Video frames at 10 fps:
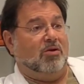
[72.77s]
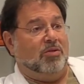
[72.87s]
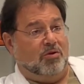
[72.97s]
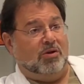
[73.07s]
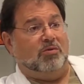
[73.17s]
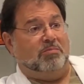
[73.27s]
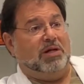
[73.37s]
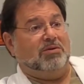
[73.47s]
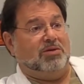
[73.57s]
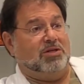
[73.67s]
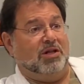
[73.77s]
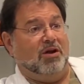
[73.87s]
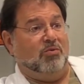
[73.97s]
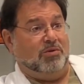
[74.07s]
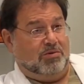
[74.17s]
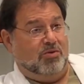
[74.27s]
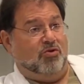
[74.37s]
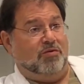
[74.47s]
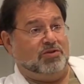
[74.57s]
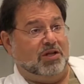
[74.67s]
or there are little bundles in there
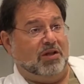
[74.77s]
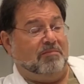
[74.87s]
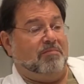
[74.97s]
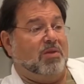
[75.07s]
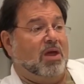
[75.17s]
with nerves in them.